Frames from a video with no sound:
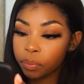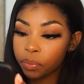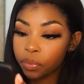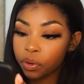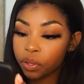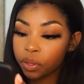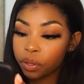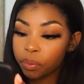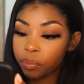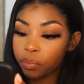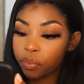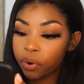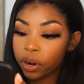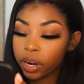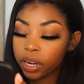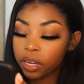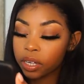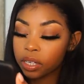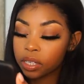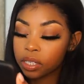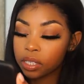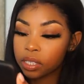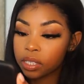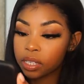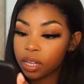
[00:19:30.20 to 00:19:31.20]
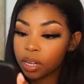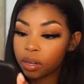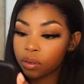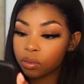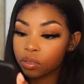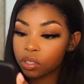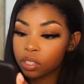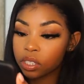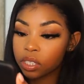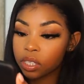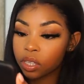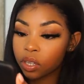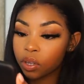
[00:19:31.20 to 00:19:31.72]
put the brightness down
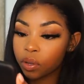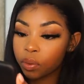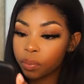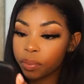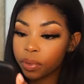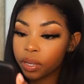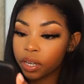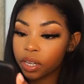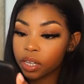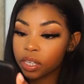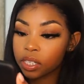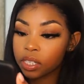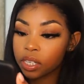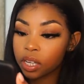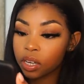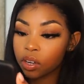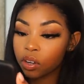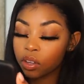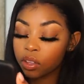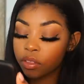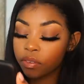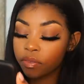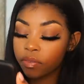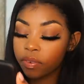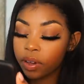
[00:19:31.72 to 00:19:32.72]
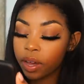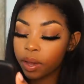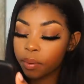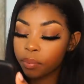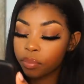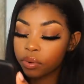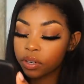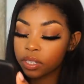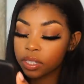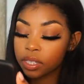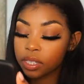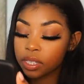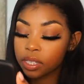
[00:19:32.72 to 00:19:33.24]
just a little bit, because I know the
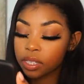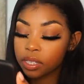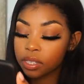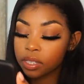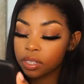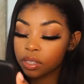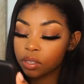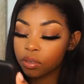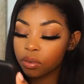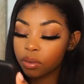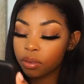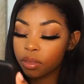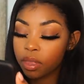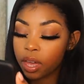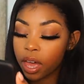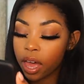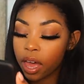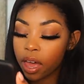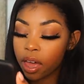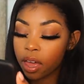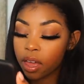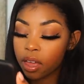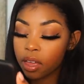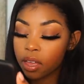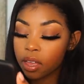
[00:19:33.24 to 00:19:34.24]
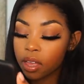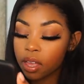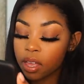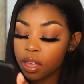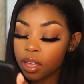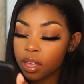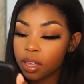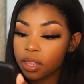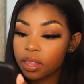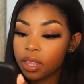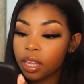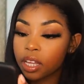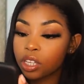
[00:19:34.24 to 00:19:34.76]
vibrancy is still there.
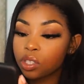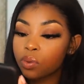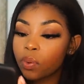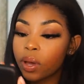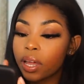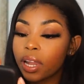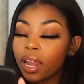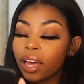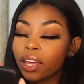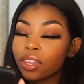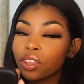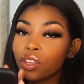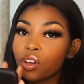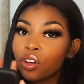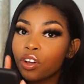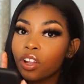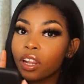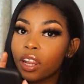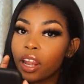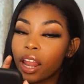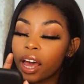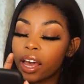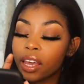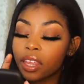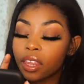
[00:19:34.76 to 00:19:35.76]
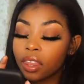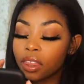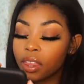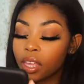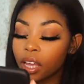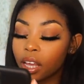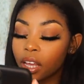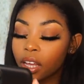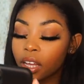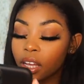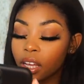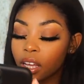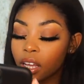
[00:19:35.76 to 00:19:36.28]
That's why I like the whole light
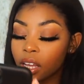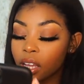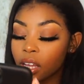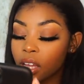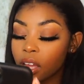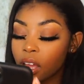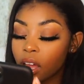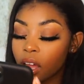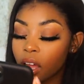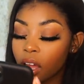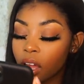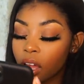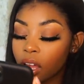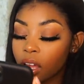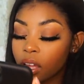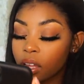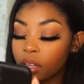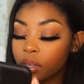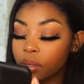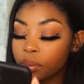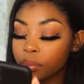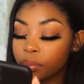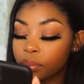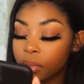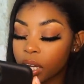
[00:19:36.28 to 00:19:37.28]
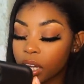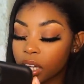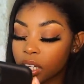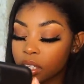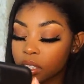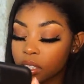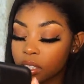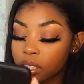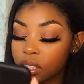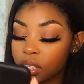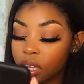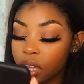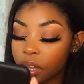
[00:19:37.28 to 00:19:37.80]
thing.
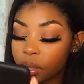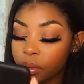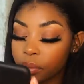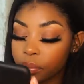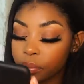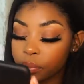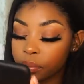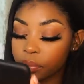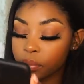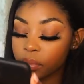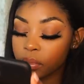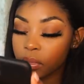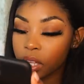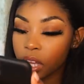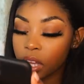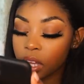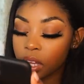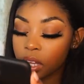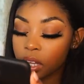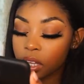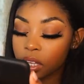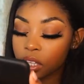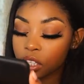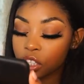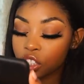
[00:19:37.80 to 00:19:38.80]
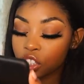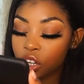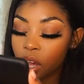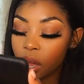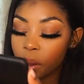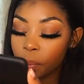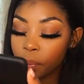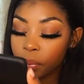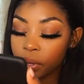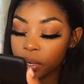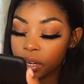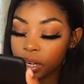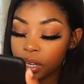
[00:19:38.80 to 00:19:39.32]
And yeah,
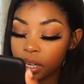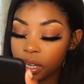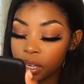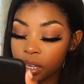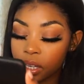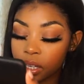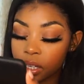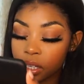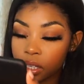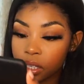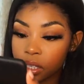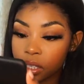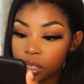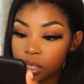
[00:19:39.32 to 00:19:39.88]
sharpen it.